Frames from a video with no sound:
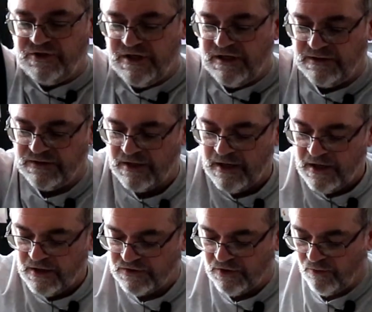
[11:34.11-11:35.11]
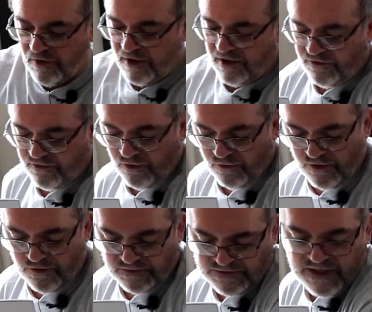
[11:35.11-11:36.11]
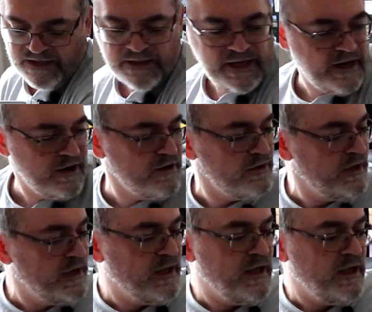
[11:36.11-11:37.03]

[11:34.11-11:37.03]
jeans. So we're going to throw those in there.